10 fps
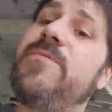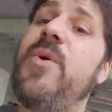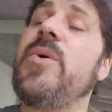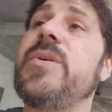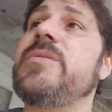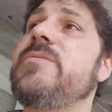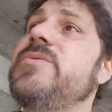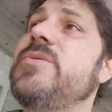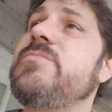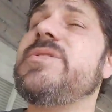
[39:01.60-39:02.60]
Ford
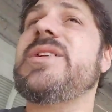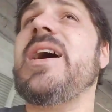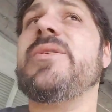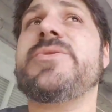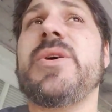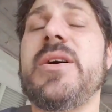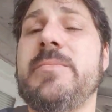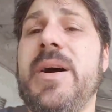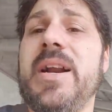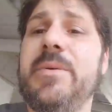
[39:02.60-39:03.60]
style truck
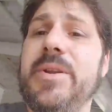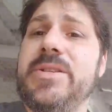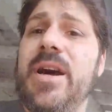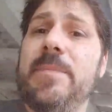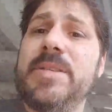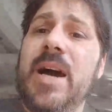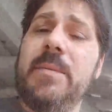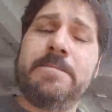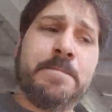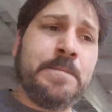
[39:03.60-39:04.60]
body with a chopped
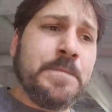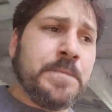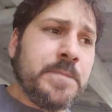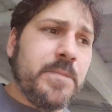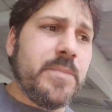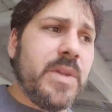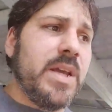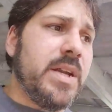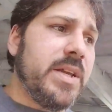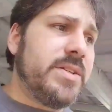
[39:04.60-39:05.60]
top.
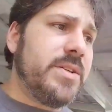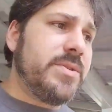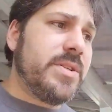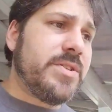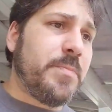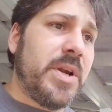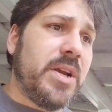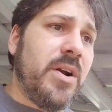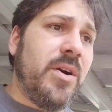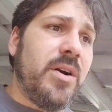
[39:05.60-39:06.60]
And he's using a
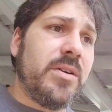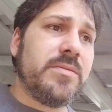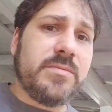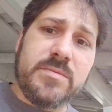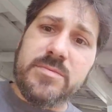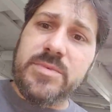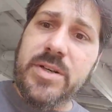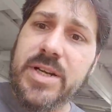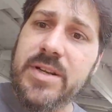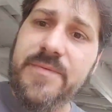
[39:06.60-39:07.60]
sprint car
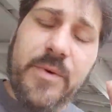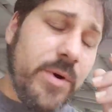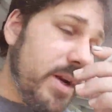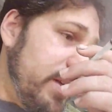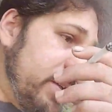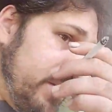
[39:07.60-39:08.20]
rear end for it.